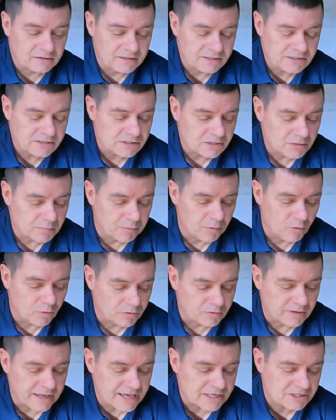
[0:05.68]
and this is an
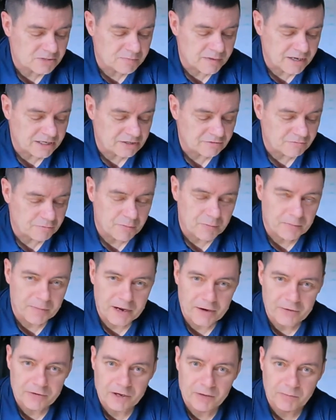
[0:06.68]
important aspect of
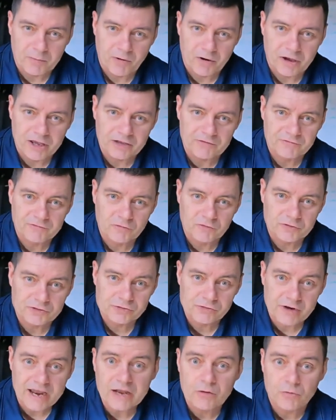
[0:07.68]
preparing a bike for
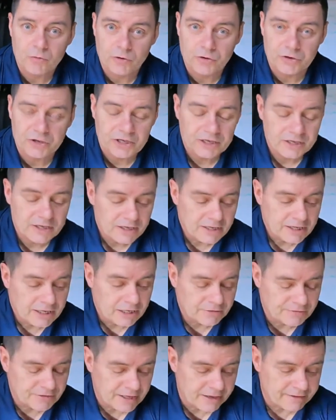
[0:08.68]
track work.
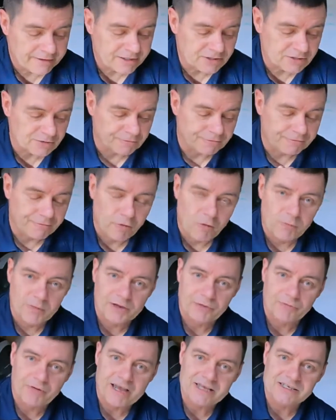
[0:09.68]
If you're going to
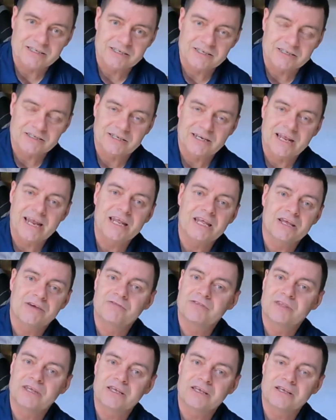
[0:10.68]
formally race this in any
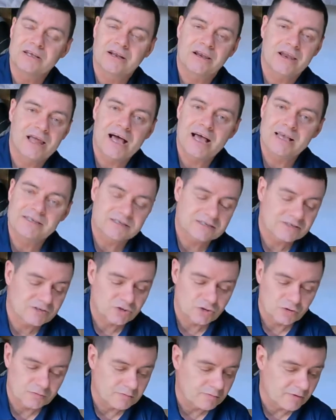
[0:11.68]
of the classes,
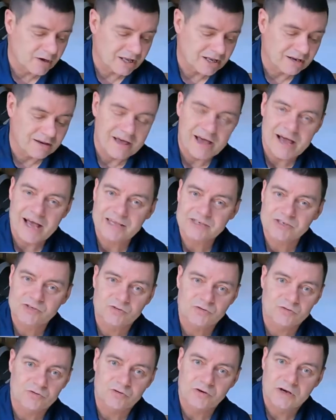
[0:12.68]
superbike class
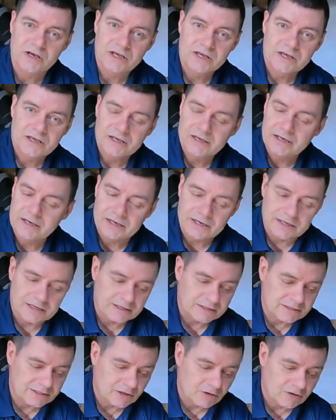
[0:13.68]
or
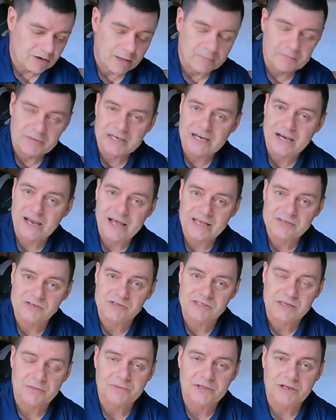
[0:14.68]
clubman class or
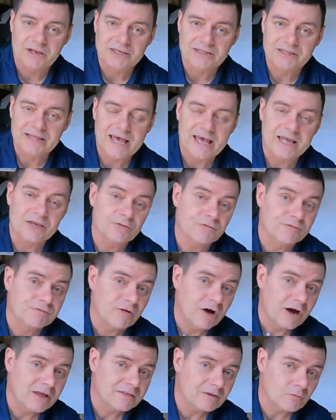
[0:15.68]
something like that, you'll
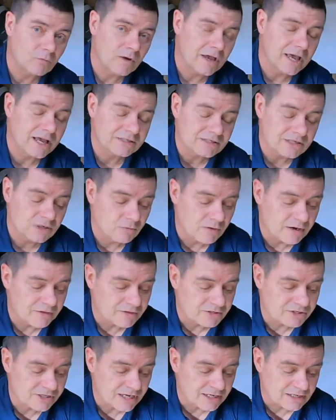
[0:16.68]
find that actually one of
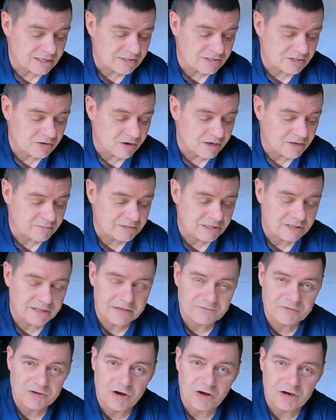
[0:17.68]
the checklist items that
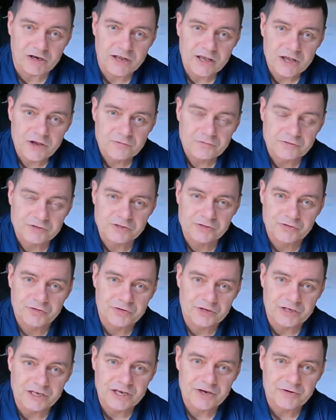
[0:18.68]
they've got for
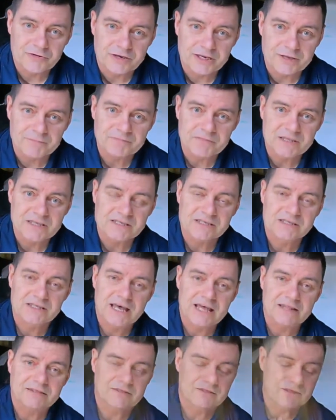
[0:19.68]
scrutineering is
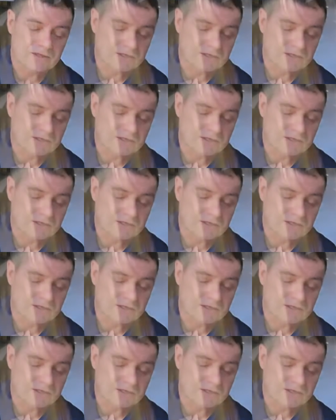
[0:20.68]
that